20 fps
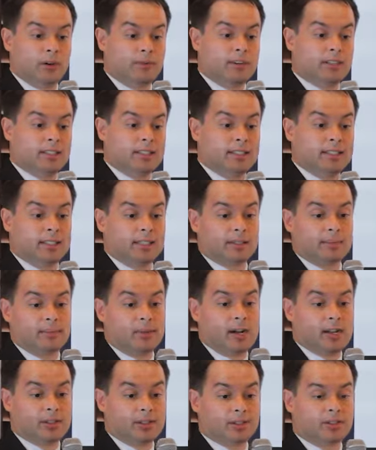weeks and 6
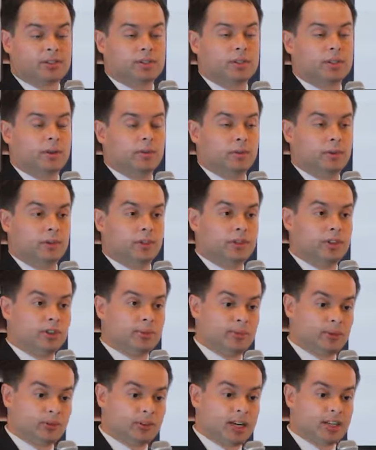months, you're
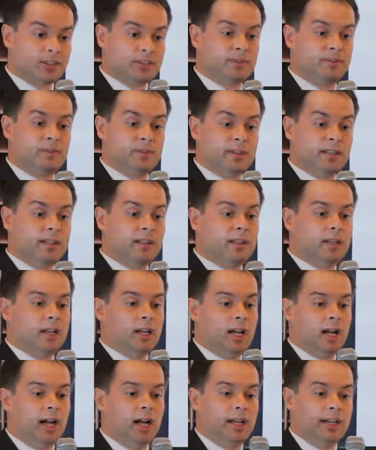just progressively
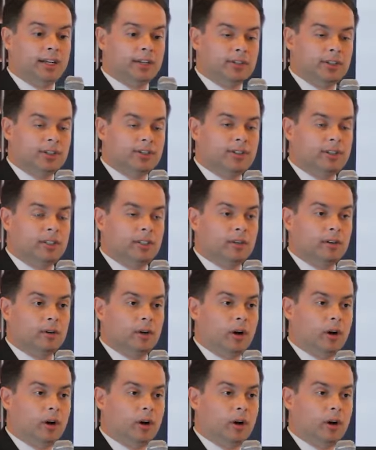increasing